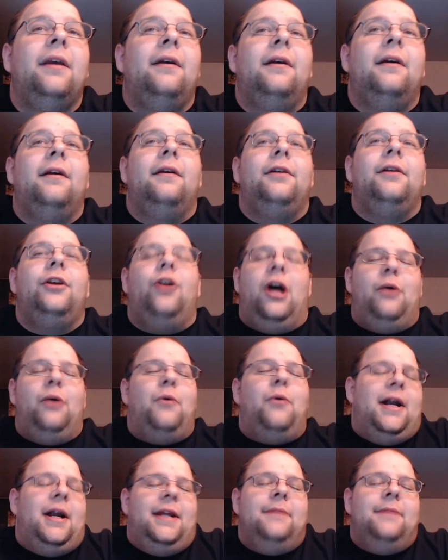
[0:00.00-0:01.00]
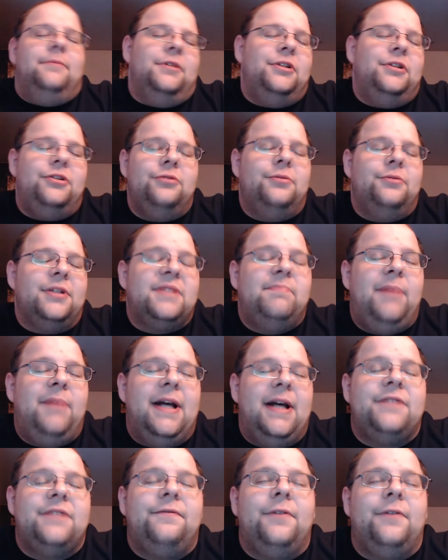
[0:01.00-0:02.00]
want him to do what's
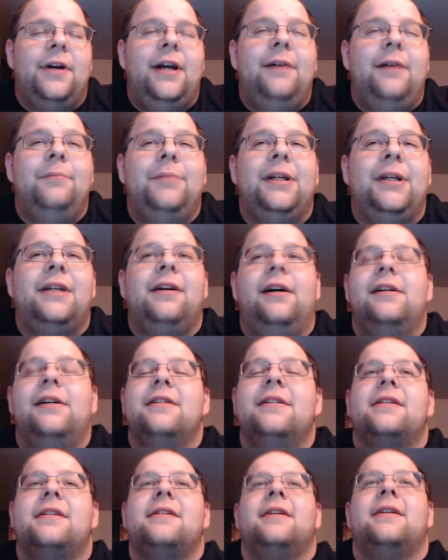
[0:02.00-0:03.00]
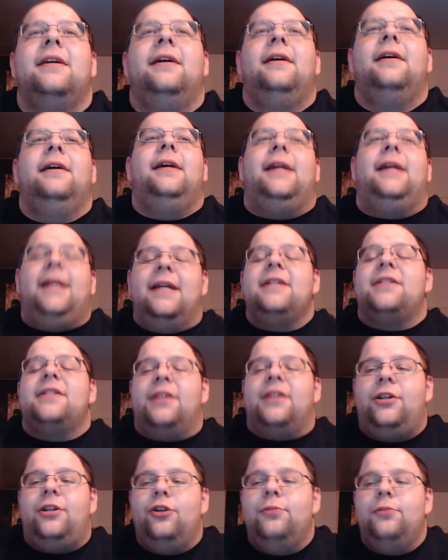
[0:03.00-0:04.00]
best for him because he is a
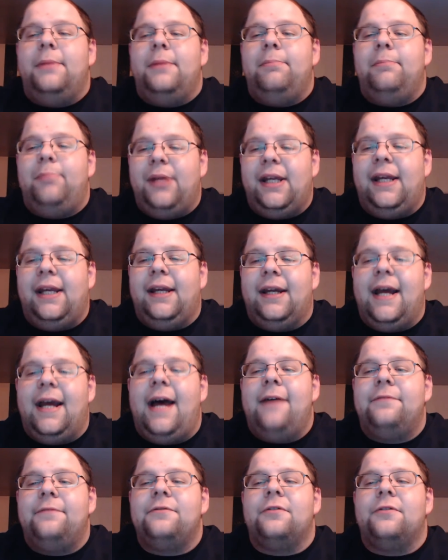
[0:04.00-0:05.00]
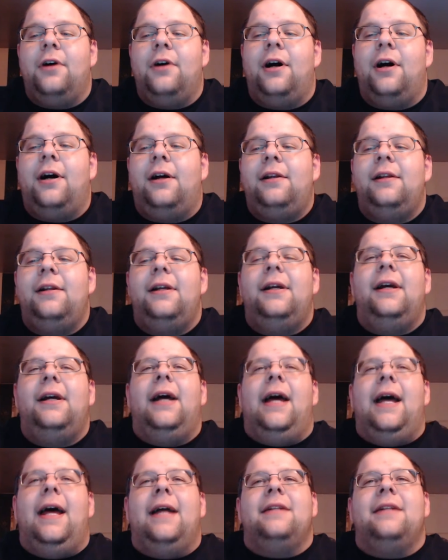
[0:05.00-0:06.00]
human being after all,
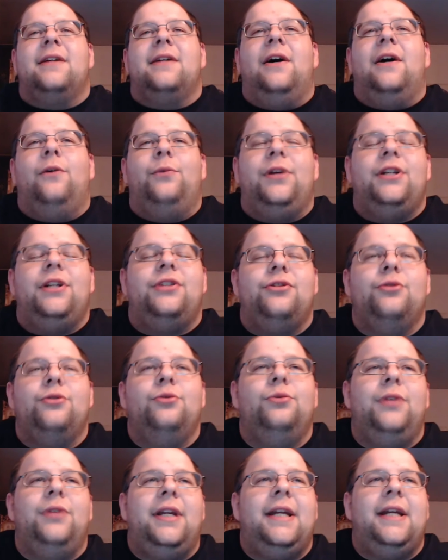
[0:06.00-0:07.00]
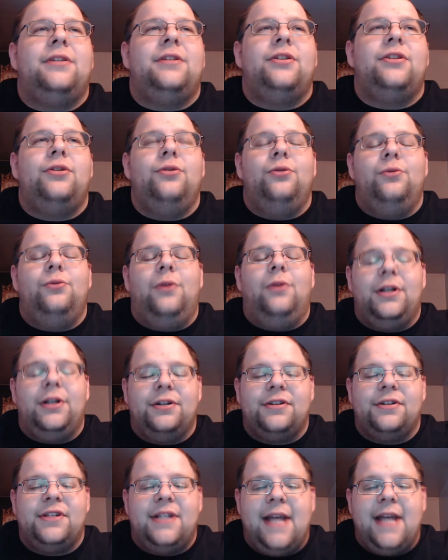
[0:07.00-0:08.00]
and we do need to
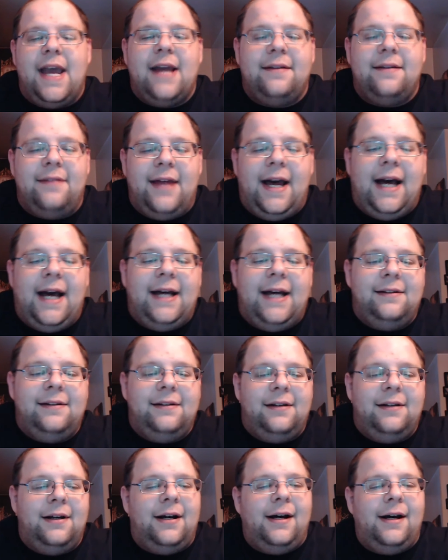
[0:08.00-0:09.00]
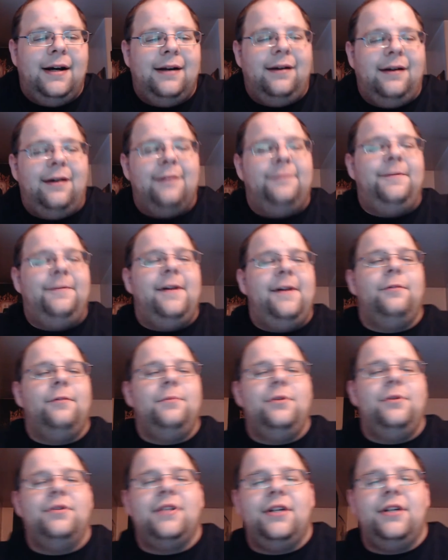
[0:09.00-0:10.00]
understand that our favorite
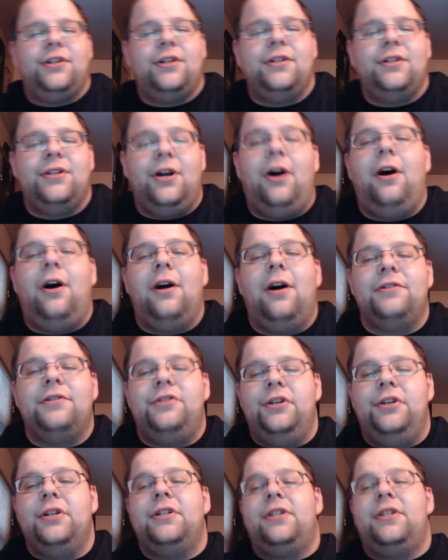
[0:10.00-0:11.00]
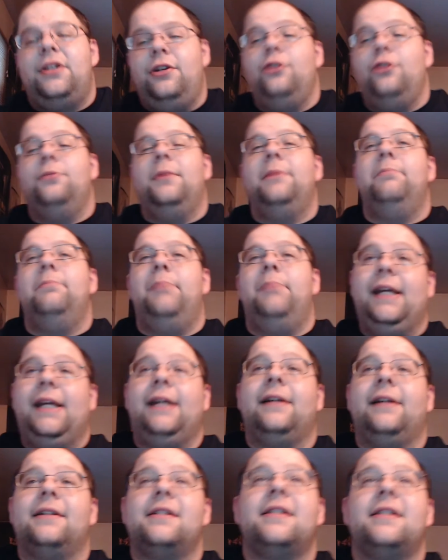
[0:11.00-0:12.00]
musicians are just human
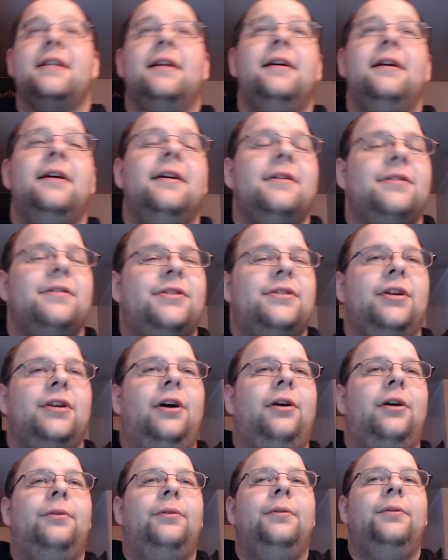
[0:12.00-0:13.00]
beings. So,